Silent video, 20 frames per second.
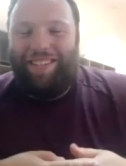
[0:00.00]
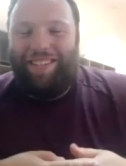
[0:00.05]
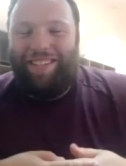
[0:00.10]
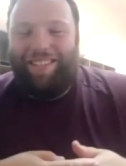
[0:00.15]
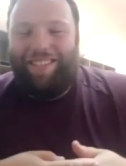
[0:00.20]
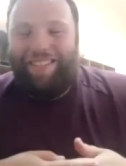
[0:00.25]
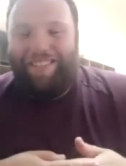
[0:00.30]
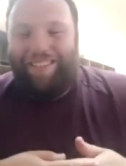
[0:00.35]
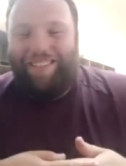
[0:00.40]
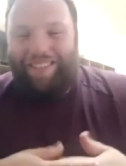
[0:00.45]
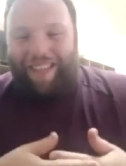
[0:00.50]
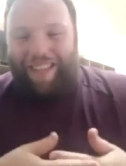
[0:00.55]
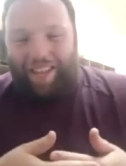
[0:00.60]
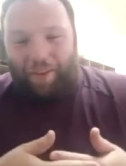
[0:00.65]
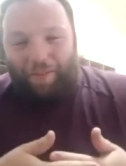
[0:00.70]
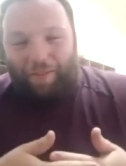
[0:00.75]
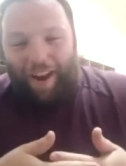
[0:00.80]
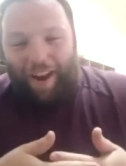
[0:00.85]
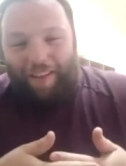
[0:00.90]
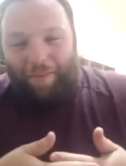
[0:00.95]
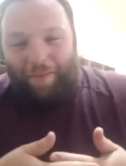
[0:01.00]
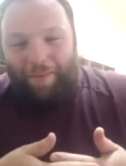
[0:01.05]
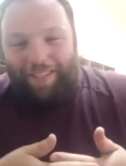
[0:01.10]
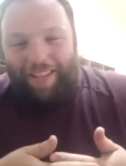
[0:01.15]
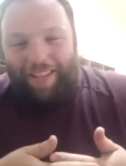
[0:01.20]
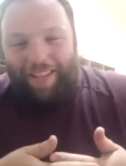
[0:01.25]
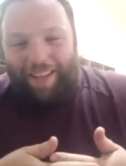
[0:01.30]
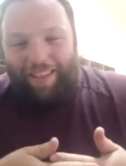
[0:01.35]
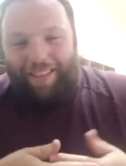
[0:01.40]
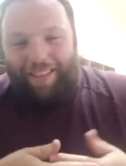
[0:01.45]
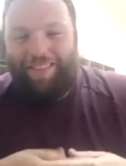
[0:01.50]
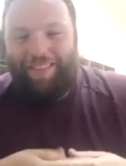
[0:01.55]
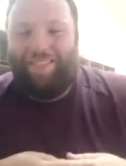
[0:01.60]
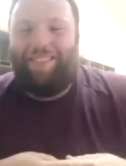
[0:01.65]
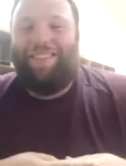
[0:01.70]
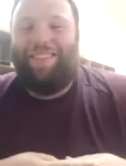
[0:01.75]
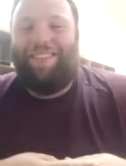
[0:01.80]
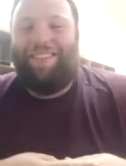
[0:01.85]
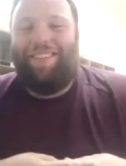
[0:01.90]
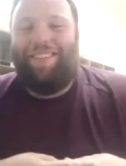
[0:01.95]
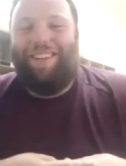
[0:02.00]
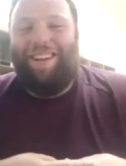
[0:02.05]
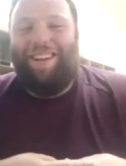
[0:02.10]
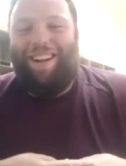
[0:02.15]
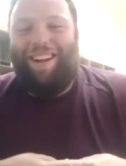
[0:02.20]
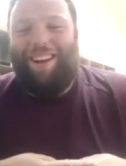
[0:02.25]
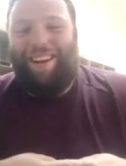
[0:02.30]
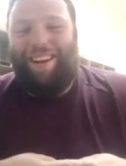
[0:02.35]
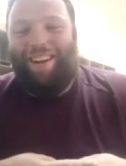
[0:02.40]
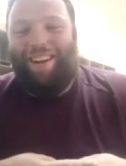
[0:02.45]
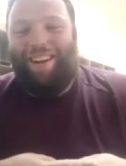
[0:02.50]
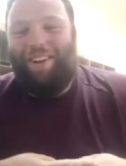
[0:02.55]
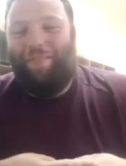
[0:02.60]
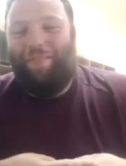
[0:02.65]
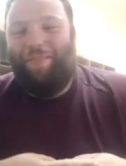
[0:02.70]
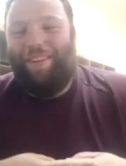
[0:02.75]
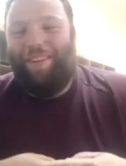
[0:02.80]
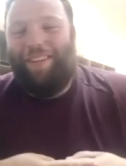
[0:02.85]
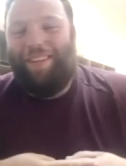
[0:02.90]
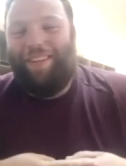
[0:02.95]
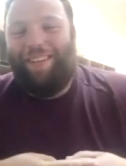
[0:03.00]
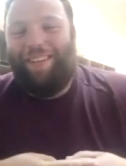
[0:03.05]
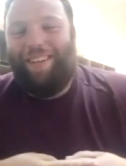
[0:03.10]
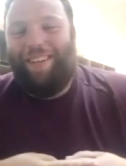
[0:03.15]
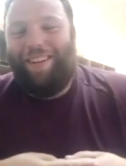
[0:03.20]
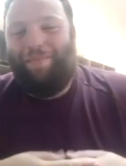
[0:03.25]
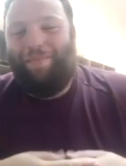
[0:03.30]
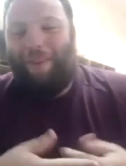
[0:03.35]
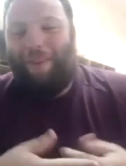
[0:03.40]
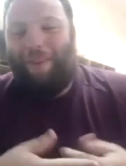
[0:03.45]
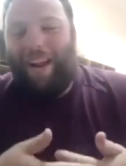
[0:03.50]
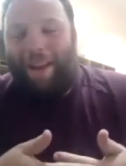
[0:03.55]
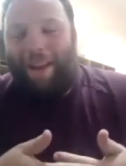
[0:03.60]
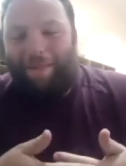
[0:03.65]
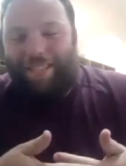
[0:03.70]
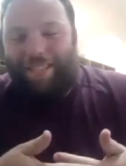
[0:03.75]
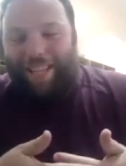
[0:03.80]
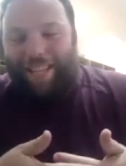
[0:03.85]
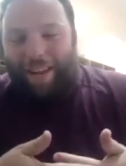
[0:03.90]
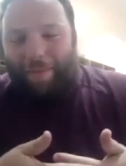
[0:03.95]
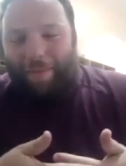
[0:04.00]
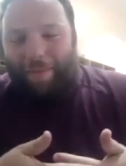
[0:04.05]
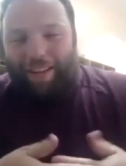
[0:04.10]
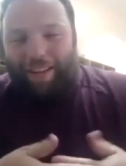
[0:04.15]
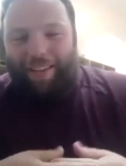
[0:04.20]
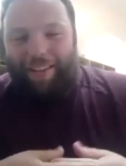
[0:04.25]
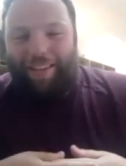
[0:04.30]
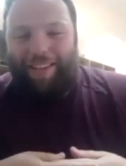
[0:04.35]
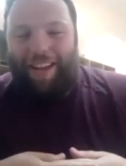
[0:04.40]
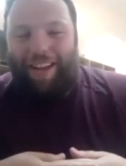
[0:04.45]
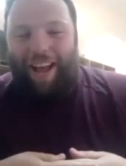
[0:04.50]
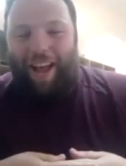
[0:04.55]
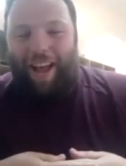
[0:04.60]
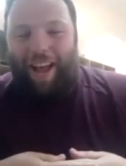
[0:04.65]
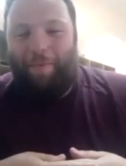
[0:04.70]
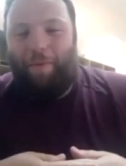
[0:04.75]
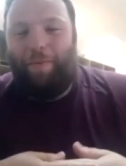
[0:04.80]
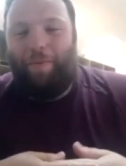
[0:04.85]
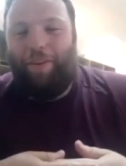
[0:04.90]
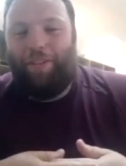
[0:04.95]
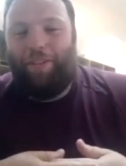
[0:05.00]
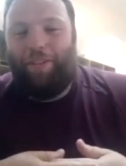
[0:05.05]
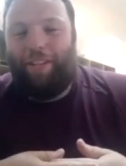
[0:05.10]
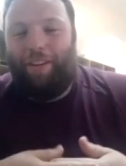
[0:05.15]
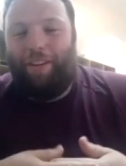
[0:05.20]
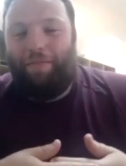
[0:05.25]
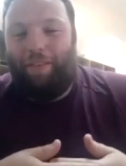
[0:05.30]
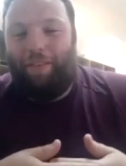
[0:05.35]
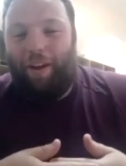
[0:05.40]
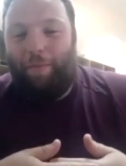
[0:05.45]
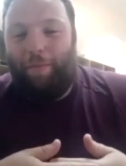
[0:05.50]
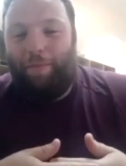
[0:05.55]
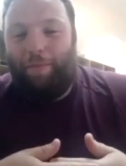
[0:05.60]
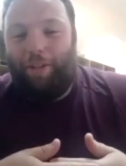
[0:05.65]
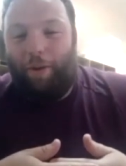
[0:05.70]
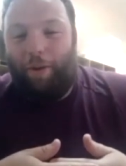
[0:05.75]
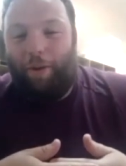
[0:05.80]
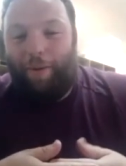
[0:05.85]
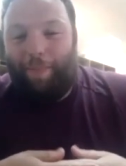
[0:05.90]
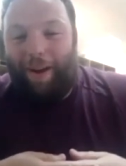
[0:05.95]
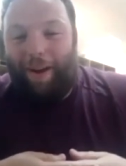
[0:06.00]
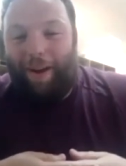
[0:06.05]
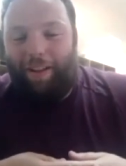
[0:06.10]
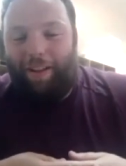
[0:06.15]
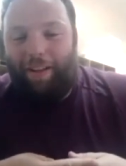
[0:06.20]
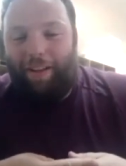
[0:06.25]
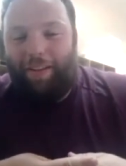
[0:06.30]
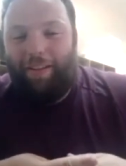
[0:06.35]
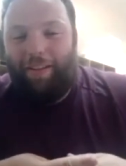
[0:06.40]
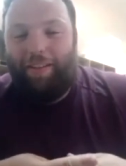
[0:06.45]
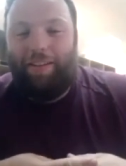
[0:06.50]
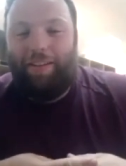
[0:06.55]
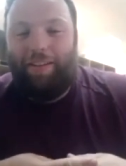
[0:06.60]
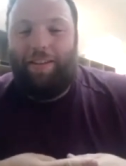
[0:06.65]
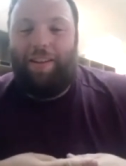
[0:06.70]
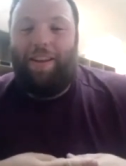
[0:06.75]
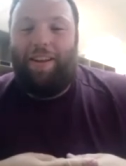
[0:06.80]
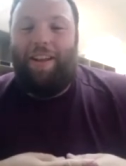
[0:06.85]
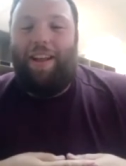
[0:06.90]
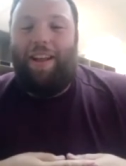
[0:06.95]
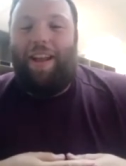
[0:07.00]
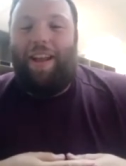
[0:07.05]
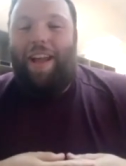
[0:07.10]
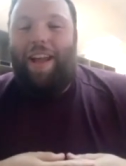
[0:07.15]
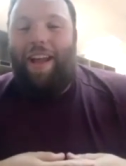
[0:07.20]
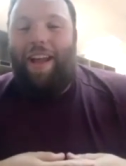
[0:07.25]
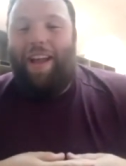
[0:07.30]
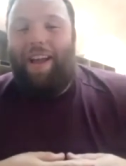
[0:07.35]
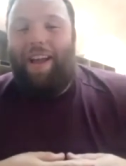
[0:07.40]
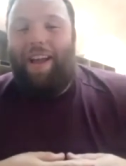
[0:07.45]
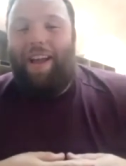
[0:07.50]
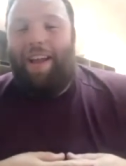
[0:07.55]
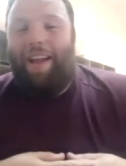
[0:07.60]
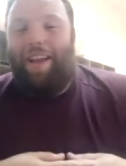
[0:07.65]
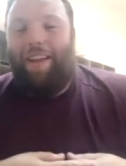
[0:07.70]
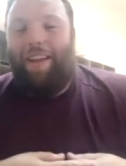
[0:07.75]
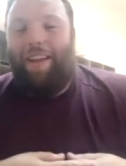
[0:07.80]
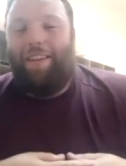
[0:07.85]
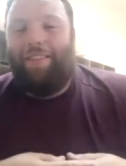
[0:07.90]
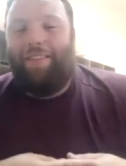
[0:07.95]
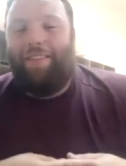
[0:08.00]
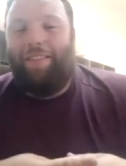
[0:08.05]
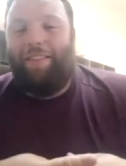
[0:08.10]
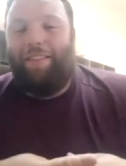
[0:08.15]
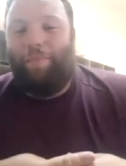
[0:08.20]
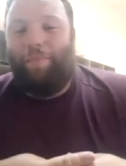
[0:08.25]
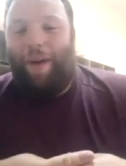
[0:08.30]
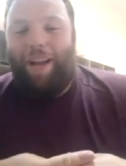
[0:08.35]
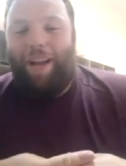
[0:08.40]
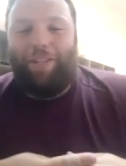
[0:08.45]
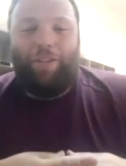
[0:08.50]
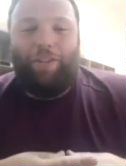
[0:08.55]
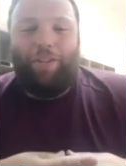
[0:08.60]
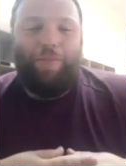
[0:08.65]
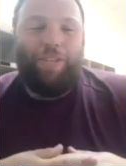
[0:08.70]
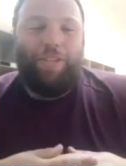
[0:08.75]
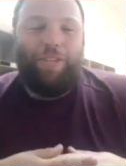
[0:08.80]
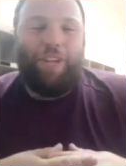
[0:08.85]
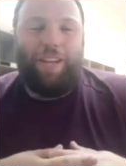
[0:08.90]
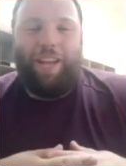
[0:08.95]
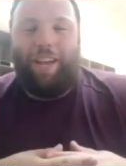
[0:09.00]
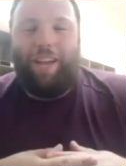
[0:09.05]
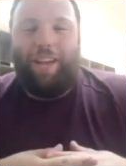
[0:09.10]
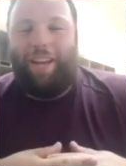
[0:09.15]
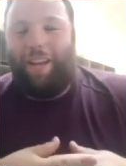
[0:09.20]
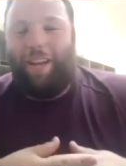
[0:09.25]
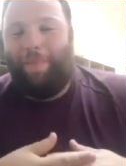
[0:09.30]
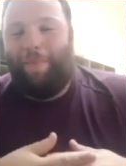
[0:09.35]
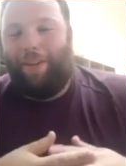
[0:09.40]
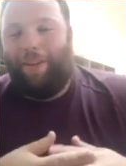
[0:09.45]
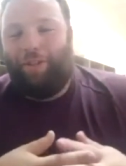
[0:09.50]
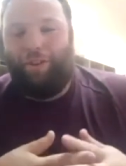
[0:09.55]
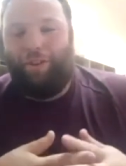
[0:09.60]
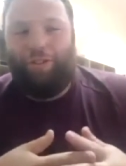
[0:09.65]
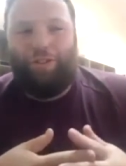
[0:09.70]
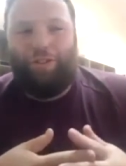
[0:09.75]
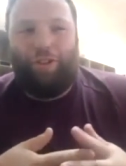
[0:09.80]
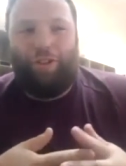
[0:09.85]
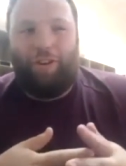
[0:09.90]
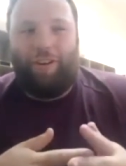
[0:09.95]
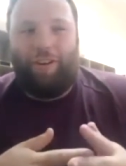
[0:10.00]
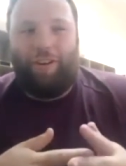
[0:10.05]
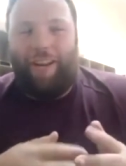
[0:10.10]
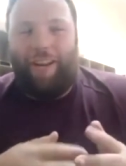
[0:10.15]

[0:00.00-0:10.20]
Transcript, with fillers: Thank you for having me, Seth. Um, my name is Sammy. I'm originally from Potomac, Maryland. And my Jewish identity my Jewish journey